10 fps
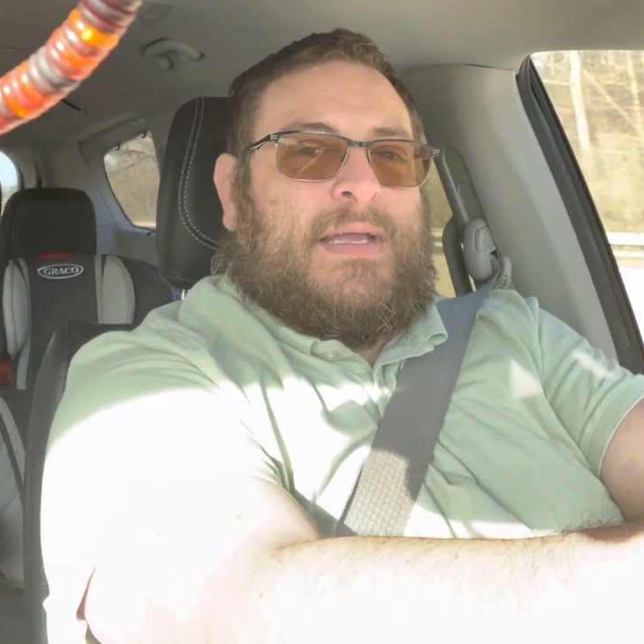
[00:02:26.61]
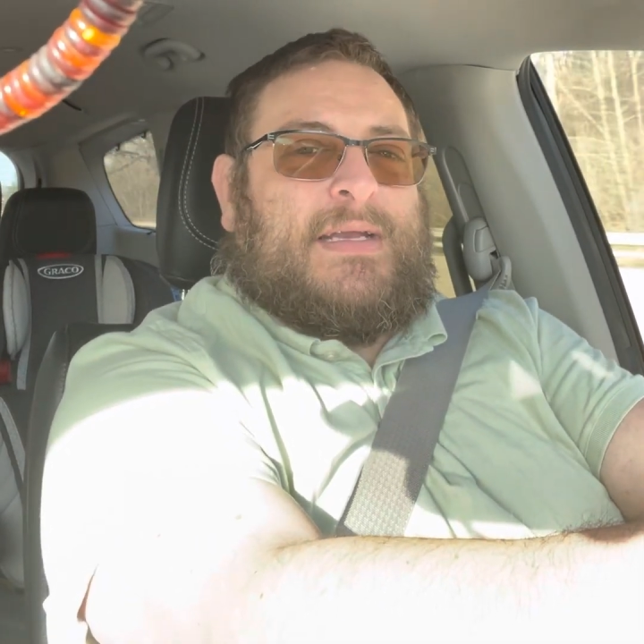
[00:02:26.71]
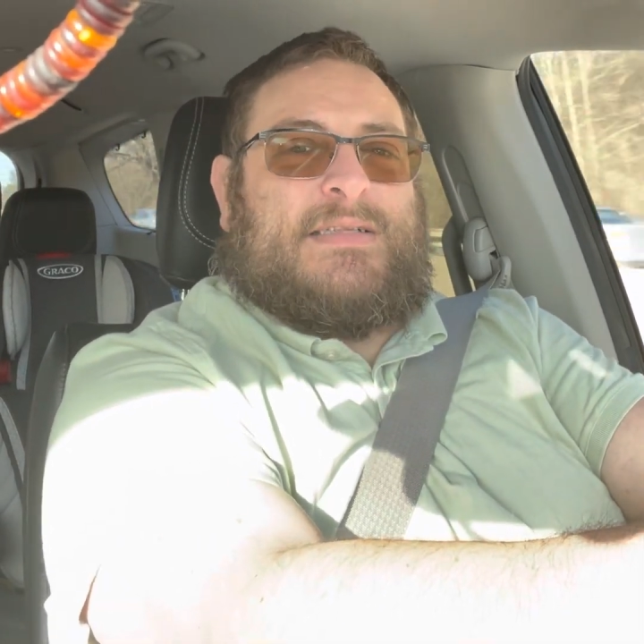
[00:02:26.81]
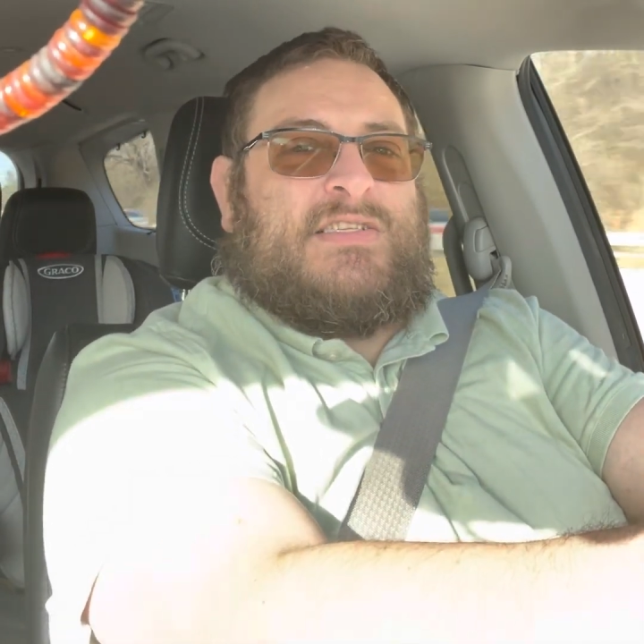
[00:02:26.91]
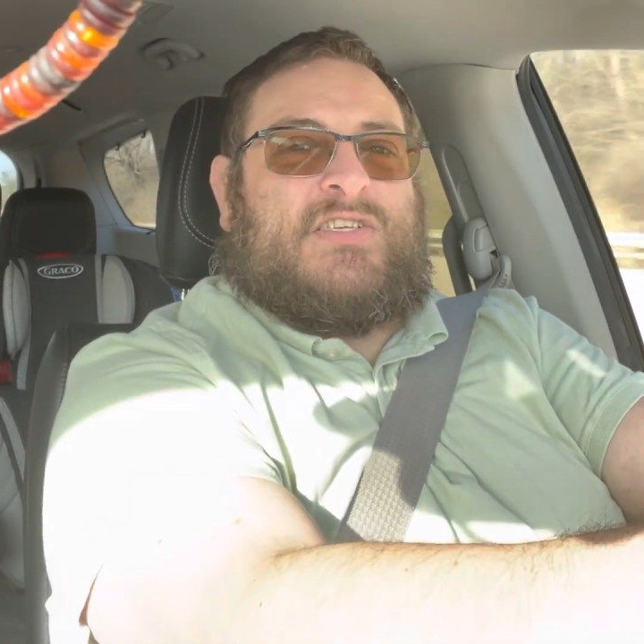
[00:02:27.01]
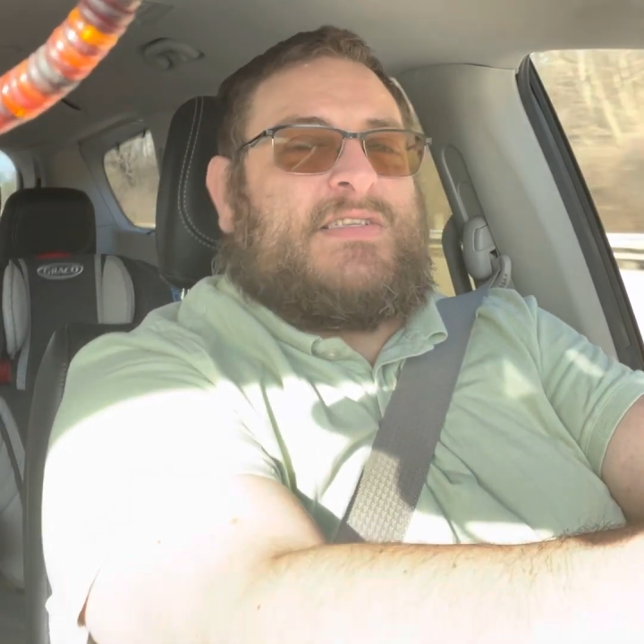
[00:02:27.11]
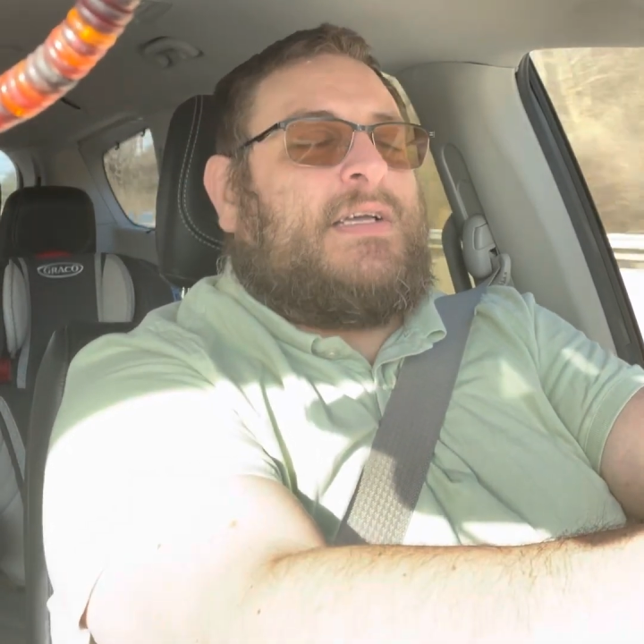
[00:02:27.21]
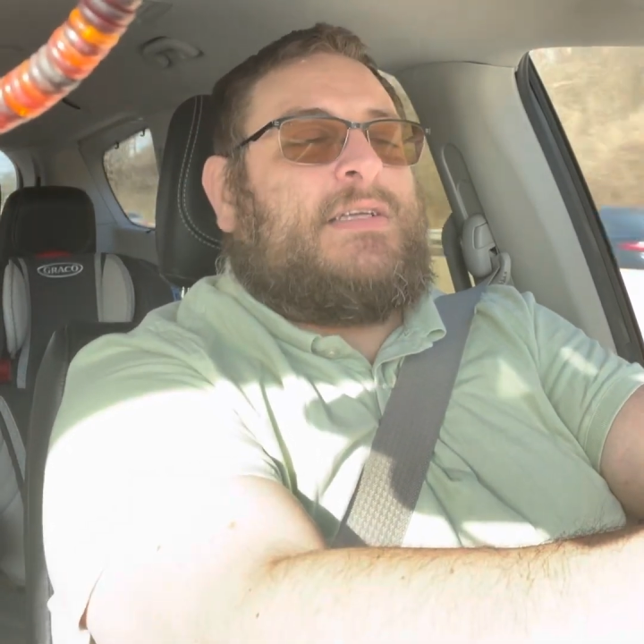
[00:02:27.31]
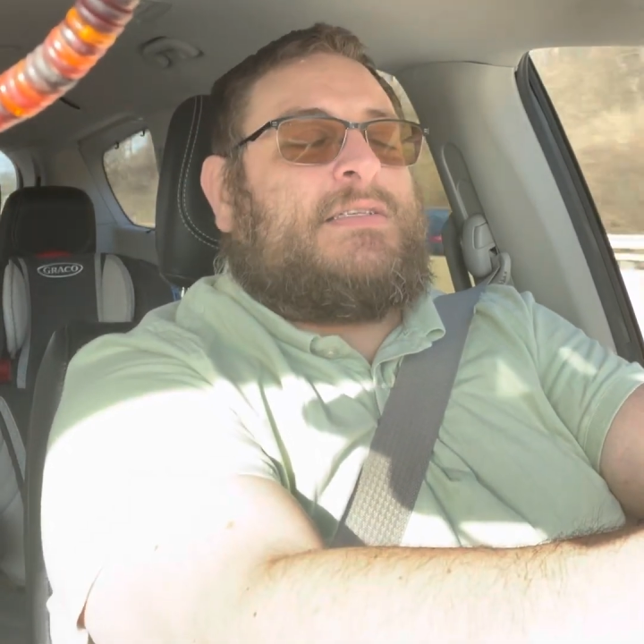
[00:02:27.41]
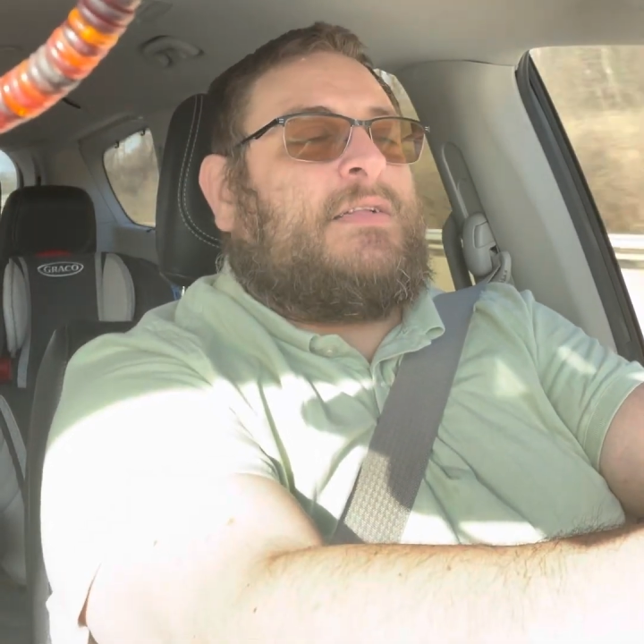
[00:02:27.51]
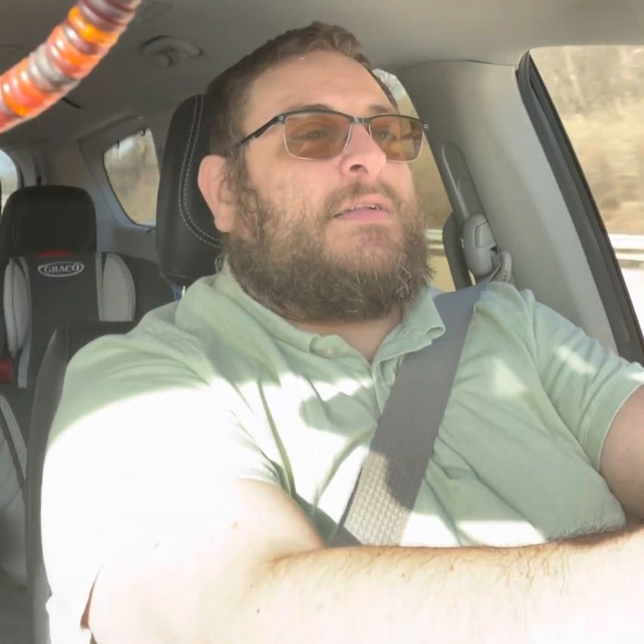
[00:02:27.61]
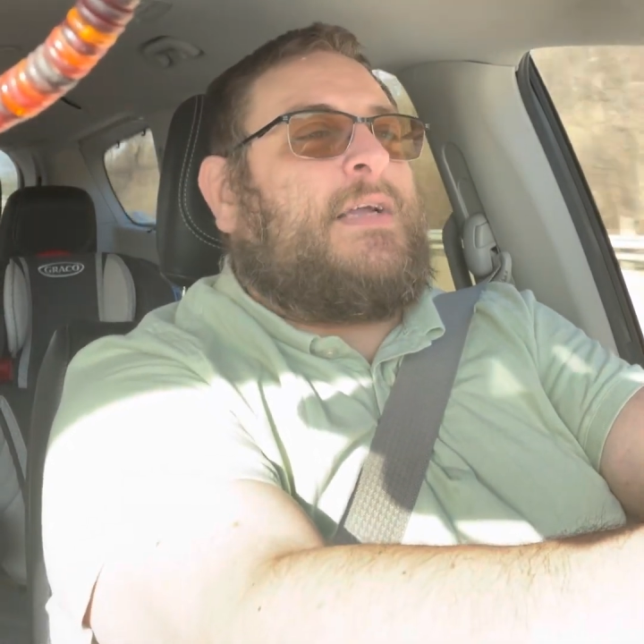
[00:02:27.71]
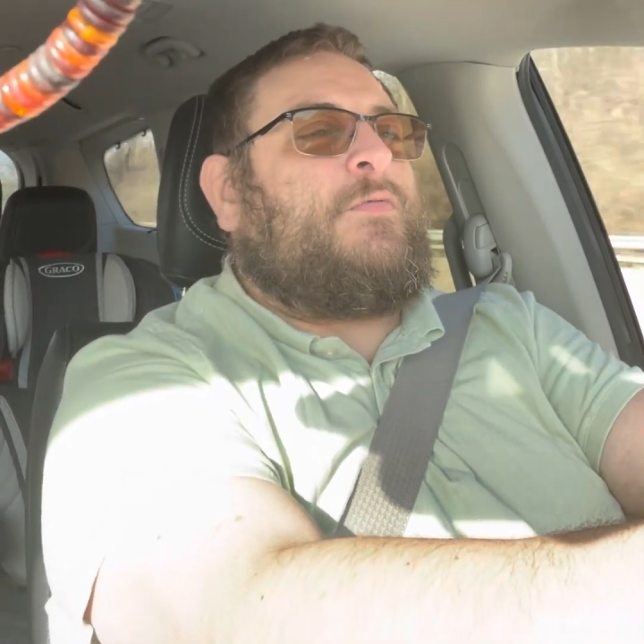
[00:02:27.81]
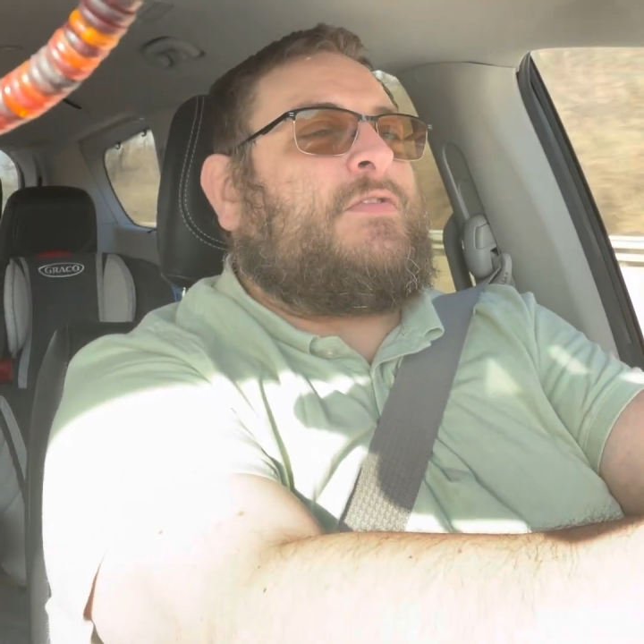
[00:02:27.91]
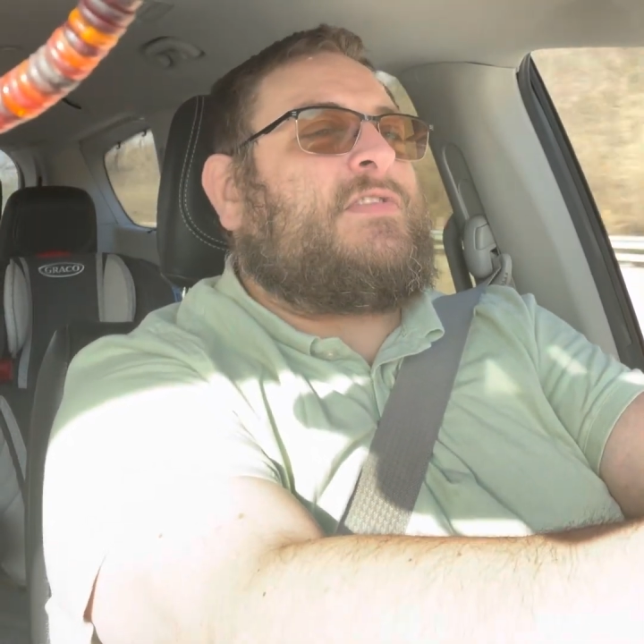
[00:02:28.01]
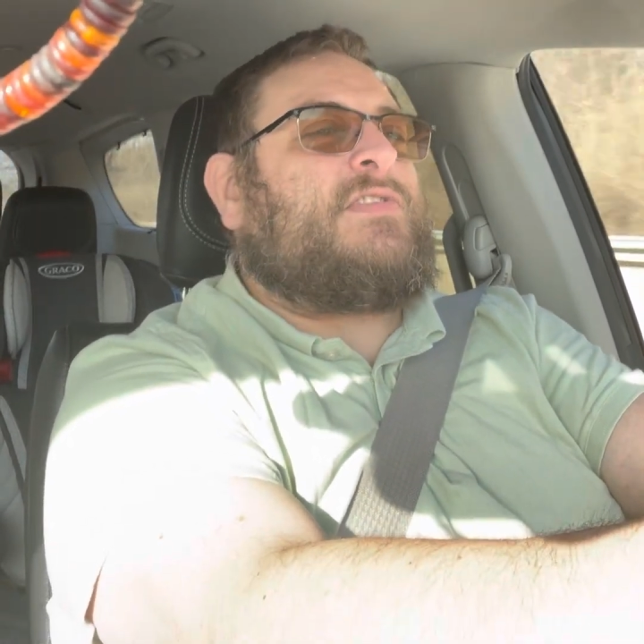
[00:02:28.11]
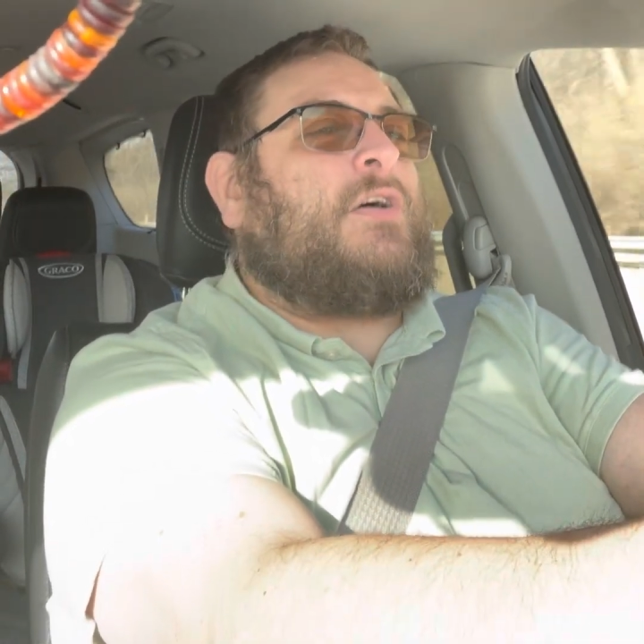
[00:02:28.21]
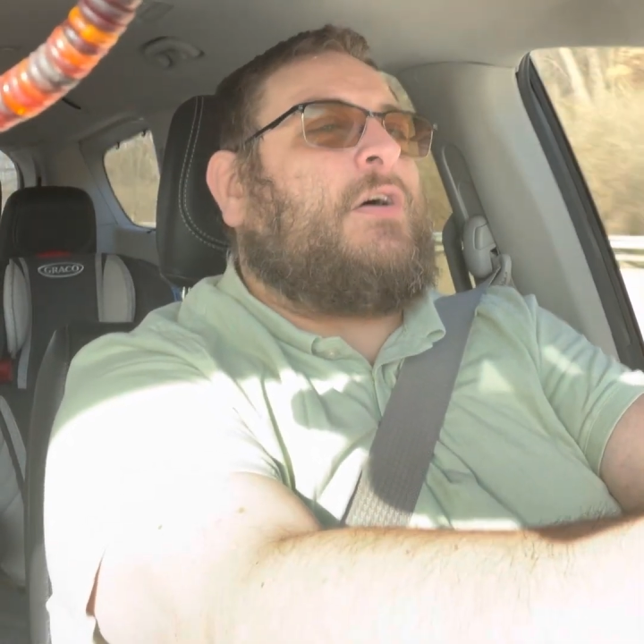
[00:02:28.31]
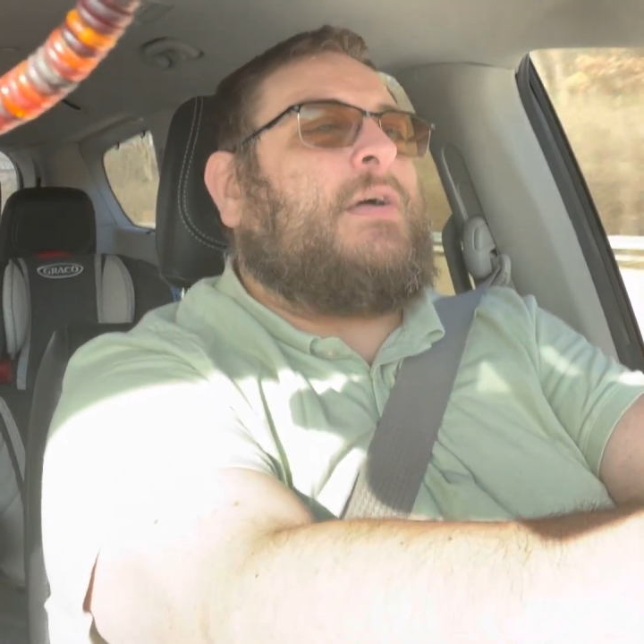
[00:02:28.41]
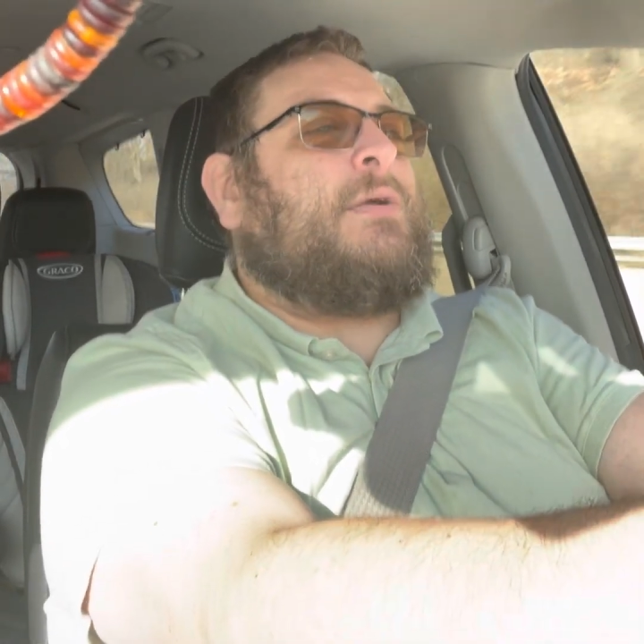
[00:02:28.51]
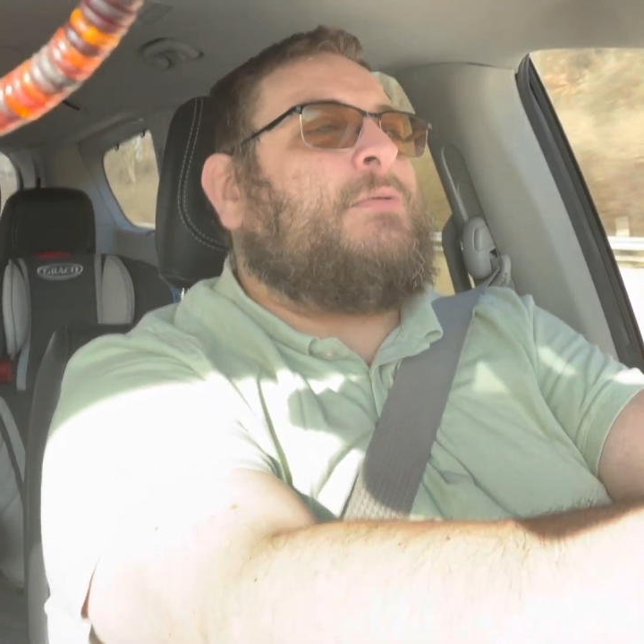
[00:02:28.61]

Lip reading: And it's just a delightful song.